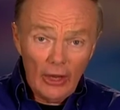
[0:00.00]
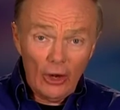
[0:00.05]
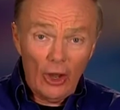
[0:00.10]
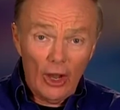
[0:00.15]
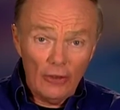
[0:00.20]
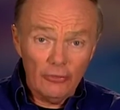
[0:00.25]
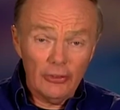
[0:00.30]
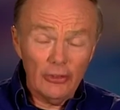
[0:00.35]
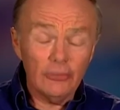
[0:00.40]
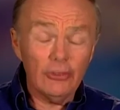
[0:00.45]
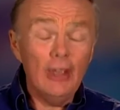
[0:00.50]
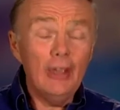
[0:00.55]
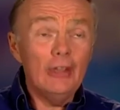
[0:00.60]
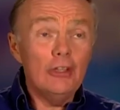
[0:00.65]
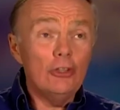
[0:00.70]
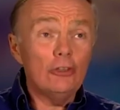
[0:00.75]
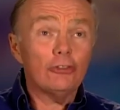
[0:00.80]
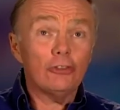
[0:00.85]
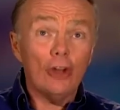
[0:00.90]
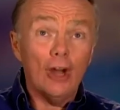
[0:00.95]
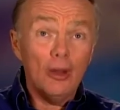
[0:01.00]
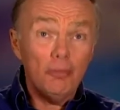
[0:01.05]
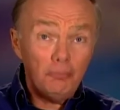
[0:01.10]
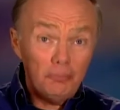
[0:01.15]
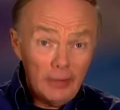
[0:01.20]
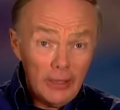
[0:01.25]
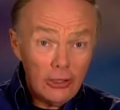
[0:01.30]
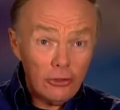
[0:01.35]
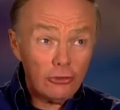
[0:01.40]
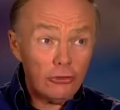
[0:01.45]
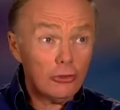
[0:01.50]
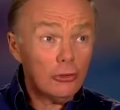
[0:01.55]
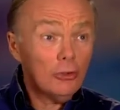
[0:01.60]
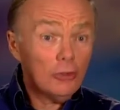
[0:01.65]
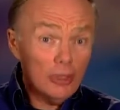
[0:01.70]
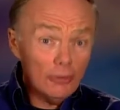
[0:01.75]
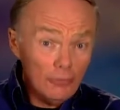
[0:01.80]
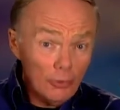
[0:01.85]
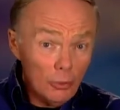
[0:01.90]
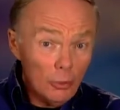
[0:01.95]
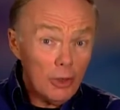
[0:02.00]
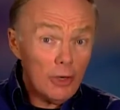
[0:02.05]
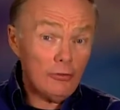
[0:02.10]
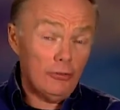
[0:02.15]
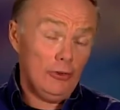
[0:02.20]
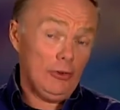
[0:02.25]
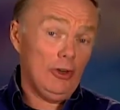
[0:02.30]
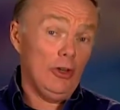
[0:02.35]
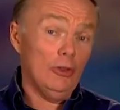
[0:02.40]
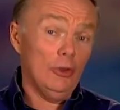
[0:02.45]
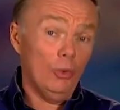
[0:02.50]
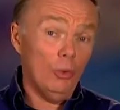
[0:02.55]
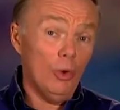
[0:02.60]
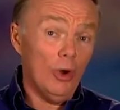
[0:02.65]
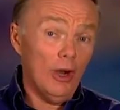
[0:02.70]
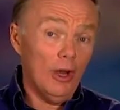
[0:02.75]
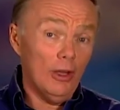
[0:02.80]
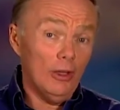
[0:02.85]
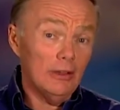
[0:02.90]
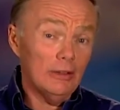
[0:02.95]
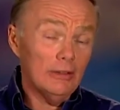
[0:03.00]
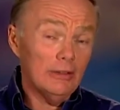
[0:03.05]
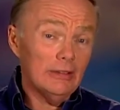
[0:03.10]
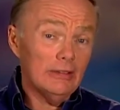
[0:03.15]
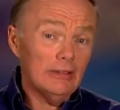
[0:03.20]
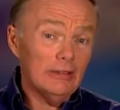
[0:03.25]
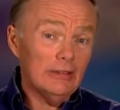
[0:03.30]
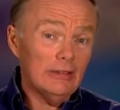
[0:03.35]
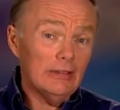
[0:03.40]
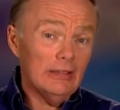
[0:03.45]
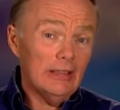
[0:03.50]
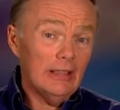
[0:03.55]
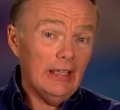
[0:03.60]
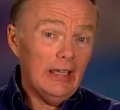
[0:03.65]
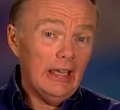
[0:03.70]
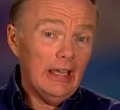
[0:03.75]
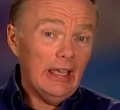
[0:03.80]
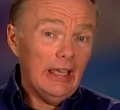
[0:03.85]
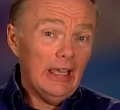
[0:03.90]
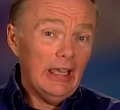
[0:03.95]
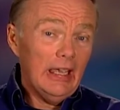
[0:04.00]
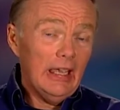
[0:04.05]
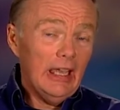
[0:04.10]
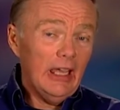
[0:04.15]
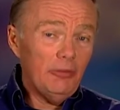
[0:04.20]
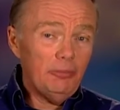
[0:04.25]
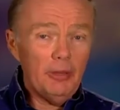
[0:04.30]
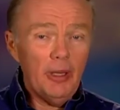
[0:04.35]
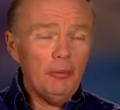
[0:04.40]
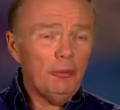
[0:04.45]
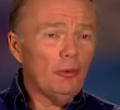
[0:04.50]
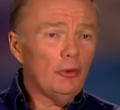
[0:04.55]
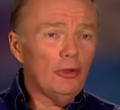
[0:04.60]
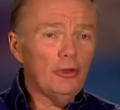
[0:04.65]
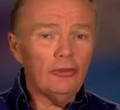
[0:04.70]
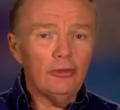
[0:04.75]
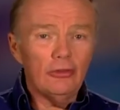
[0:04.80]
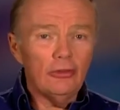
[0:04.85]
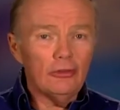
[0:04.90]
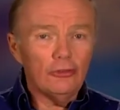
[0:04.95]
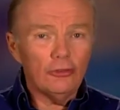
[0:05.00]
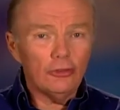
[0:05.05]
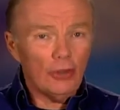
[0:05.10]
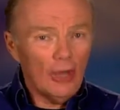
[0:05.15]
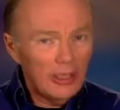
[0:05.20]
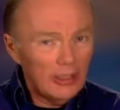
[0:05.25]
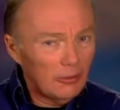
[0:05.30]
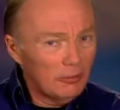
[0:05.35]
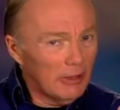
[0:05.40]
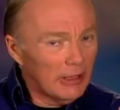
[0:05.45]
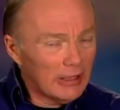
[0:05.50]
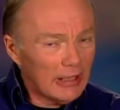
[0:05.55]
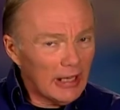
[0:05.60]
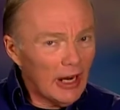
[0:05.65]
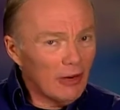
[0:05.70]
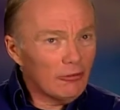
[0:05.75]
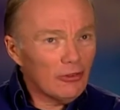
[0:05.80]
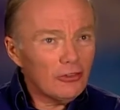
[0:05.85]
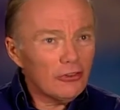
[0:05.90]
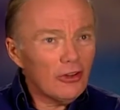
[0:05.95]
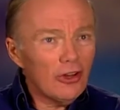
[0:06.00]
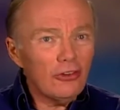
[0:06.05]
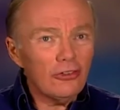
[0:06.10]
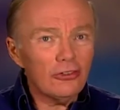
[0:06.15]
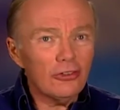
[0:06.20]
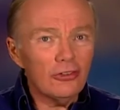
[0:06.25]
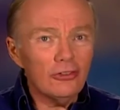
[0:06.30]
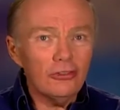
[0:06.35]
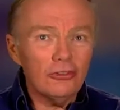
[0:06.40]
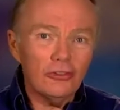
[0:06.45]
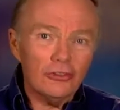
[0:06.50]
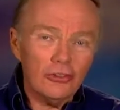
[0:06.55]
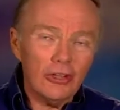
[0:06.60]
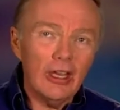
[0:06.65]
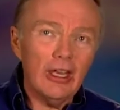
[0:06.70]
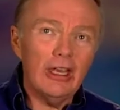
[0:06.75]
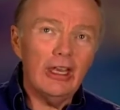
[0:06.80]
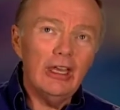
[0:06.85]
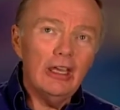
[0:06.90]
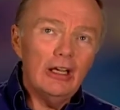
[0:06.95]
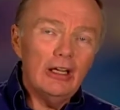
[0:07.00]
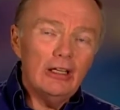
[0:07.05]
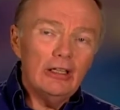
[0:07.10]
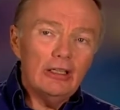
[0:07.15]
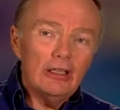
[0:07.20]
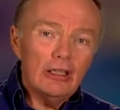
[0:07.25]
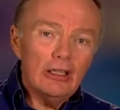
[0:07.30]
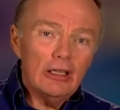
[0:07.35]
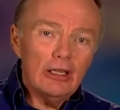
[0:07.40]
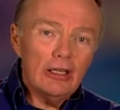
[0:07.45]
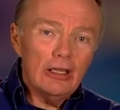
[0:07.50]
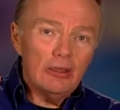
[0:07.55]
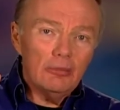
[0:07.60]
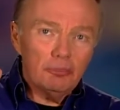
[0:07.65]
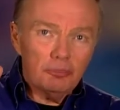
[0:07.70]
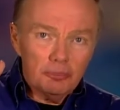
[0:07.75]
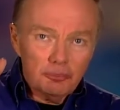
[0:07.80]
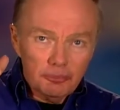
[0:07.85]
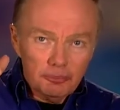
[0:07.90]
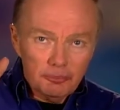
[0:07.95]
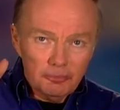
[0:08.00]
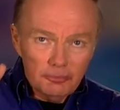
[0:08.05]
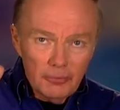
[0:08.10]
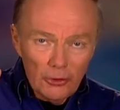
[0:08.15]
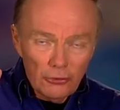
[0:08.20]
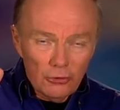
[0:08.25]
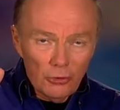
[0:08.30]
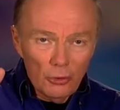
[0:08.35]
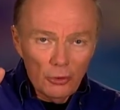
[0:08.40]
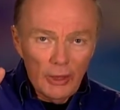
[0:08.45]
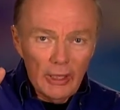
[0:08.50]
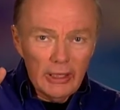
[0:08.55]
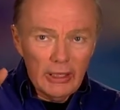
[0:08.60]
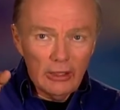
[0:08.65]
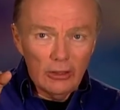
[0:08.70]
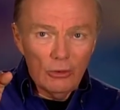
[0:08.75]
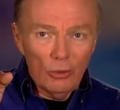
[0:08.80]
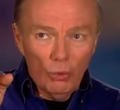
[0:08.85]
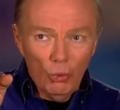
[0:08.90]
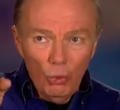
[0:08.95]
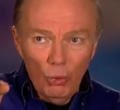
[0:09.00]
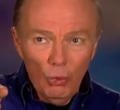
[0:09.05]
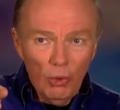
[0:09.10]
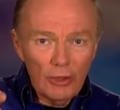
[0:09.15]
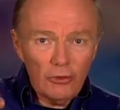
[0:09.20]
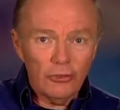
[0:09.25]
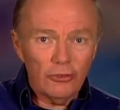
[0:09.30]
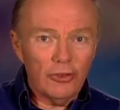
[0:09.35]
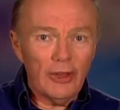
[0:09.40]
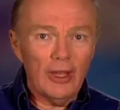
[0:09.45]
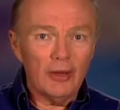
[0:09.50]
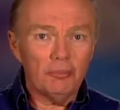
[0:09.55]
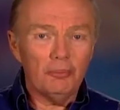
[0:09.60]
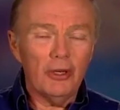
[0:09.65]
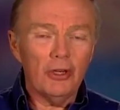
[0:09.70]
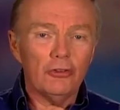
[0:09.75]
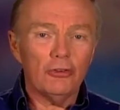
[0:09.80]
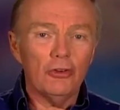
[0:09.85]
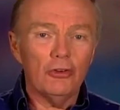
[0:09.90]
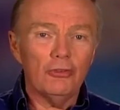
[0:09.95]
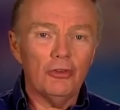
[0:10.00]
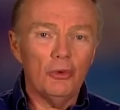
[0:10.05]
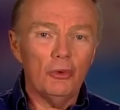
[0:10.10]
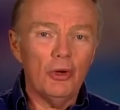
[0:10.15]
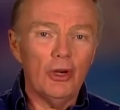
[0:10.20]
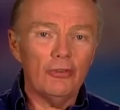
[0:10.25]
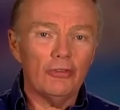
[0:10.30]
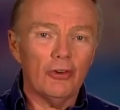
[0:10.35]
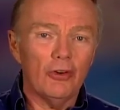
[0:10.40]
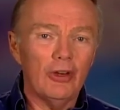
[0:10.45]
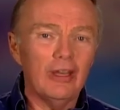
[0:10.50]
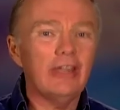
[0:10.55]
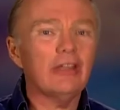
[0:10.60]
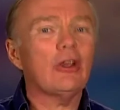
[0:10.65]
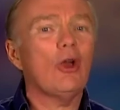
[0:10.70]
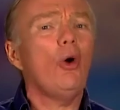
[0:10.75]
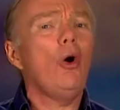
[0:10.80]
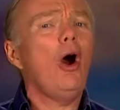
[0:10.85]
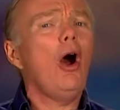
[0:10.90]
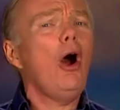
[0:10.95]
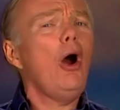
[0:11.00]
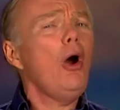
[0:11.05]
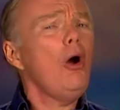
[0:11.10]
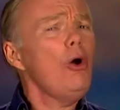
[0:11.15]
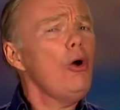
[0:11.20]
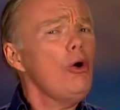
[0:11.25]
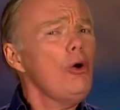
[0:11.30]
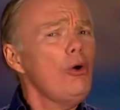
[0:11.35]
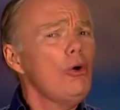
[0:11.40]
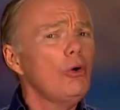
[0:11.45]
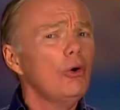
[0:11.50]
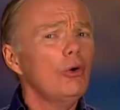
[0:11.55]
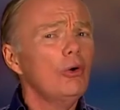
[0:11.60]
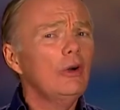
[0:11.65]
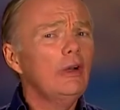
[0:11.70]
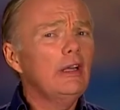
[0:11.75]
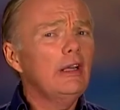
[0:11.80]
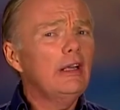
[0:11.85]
office, you saw a picture of a river on the wall. And people would, trying to make conversation, say, Mr. Reagan, what's that picture of the river? And he'd go, oh,